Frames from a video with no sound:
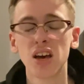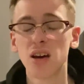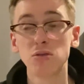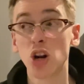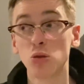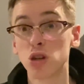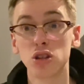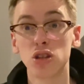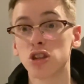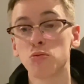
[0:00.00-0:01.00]

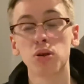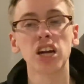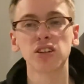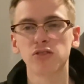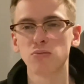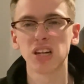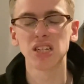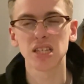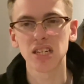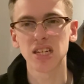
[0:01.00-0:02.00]
the pressure from
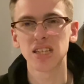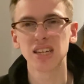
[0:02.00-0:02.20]
Manchester City.